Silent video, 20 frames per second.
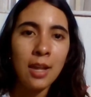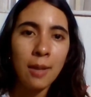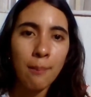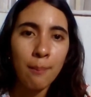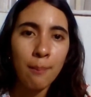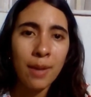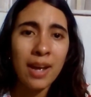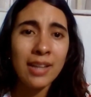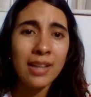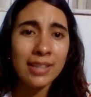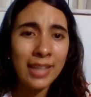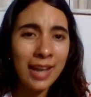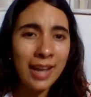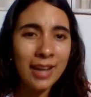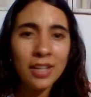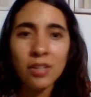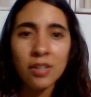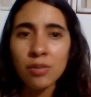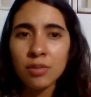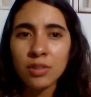but
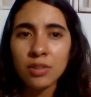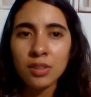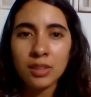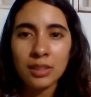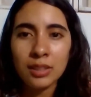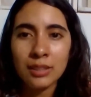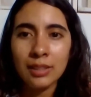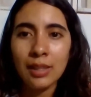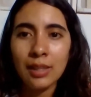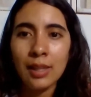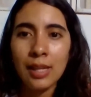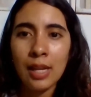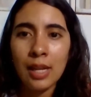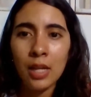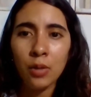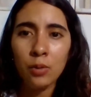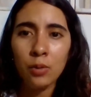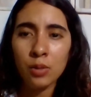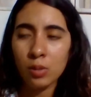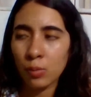I understand the
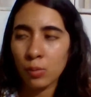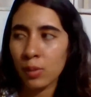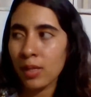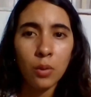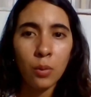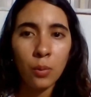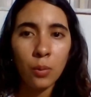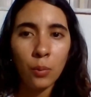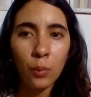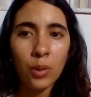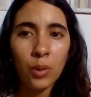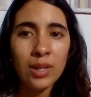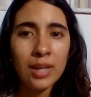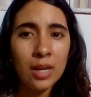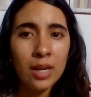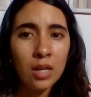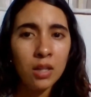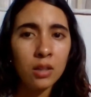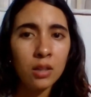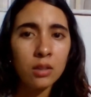language when I
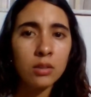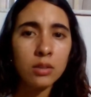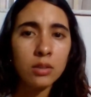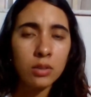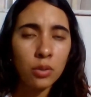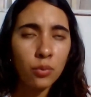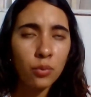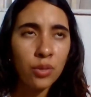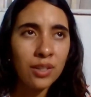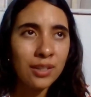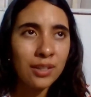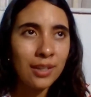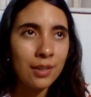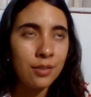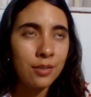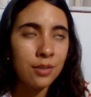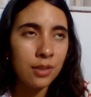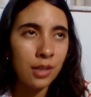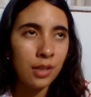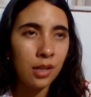hear someone
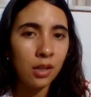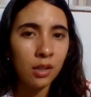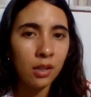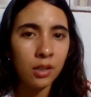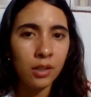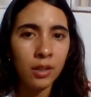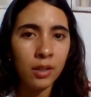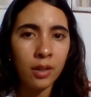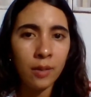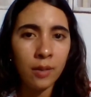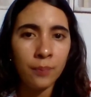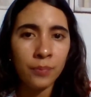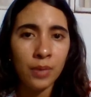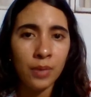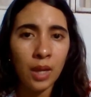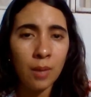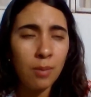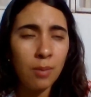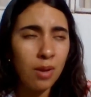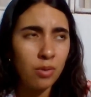else talk
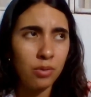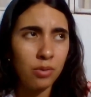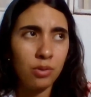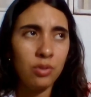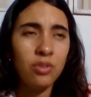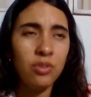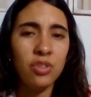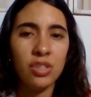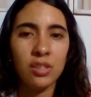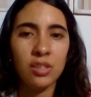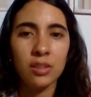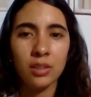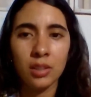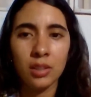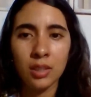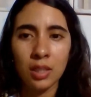about something.